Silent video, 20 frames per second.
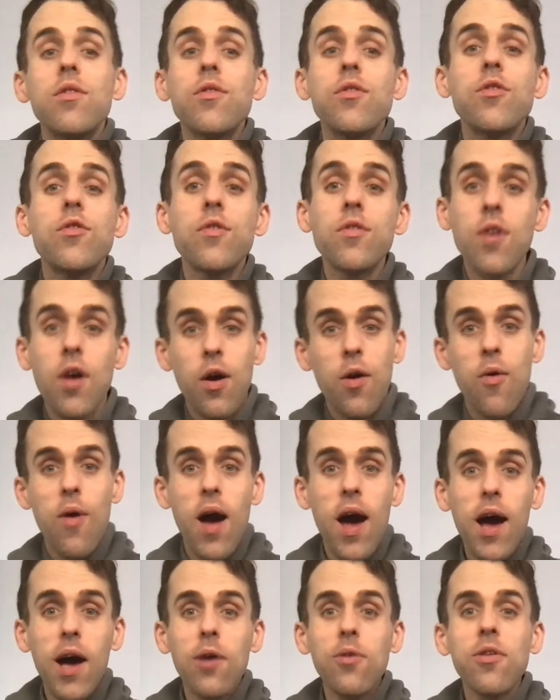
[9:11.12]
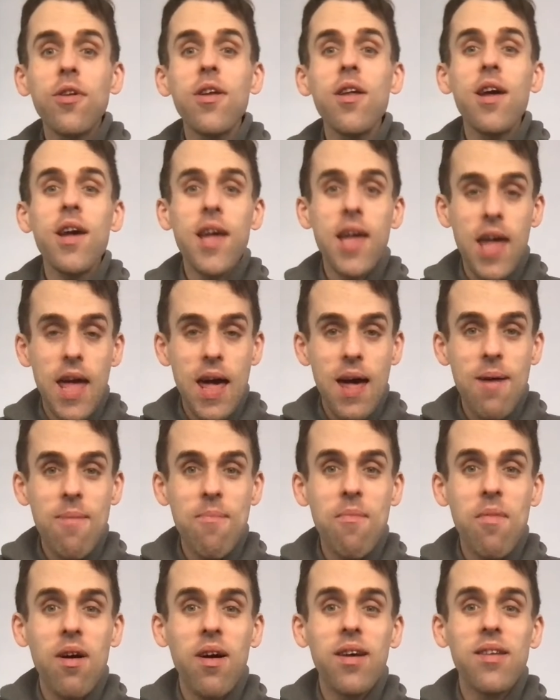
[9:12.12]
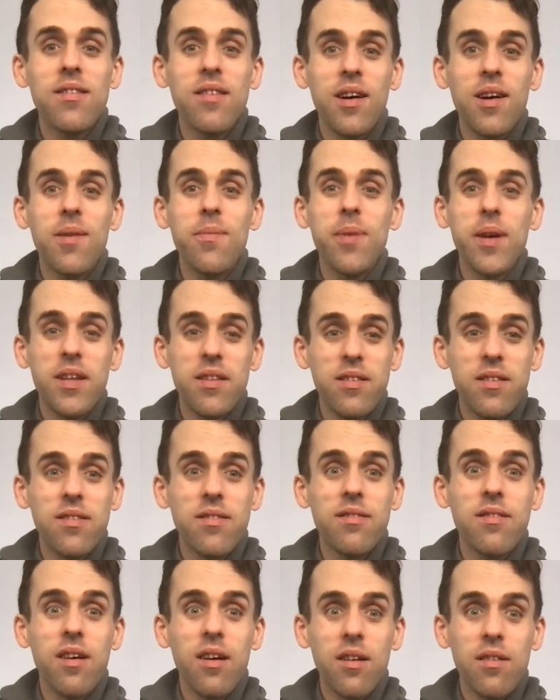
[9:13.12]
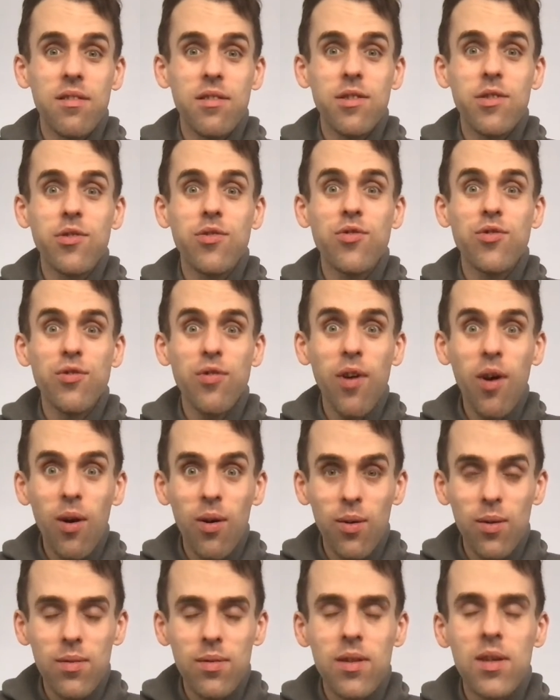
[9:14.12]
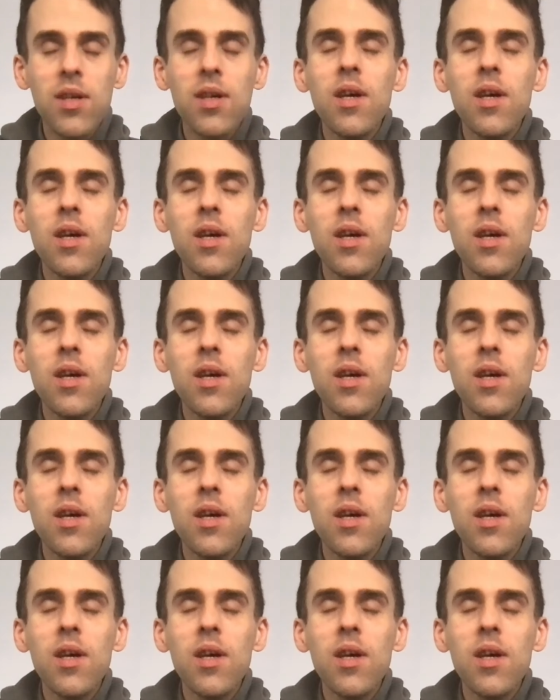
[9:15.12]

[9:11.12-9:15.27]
So, how did I get my diabetes under control?